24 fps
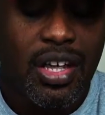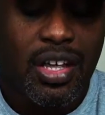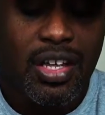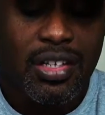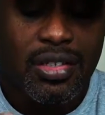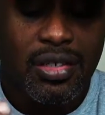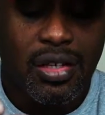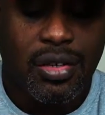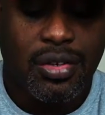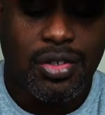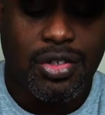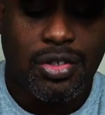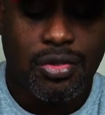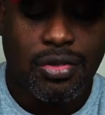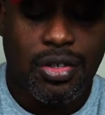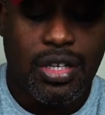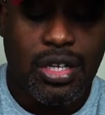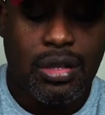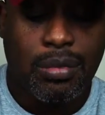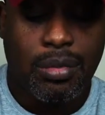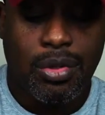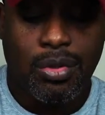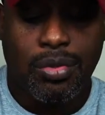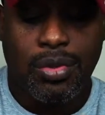as long as you
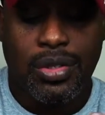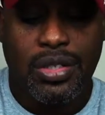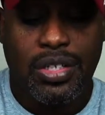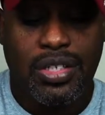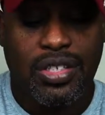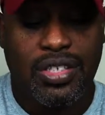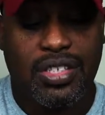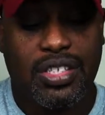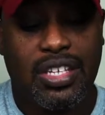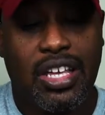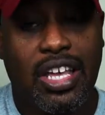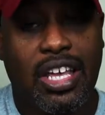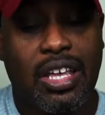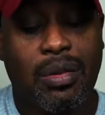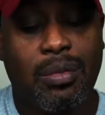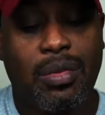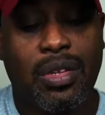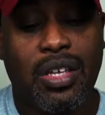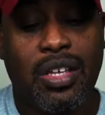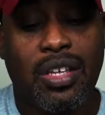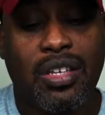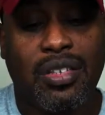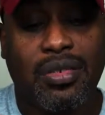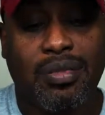keep doing these same
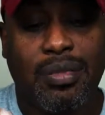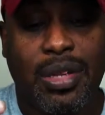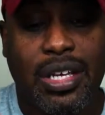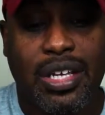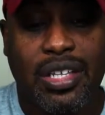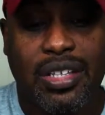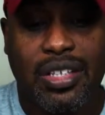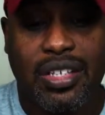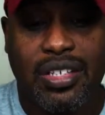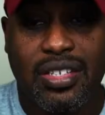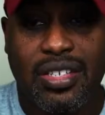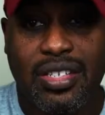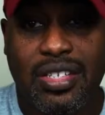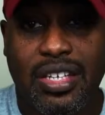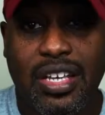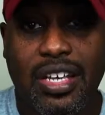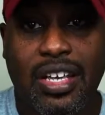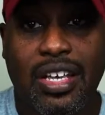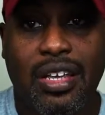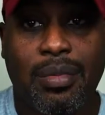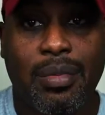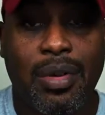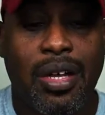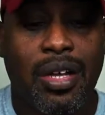things, making these
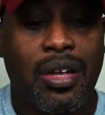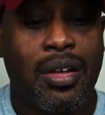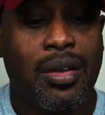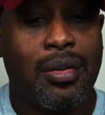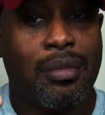same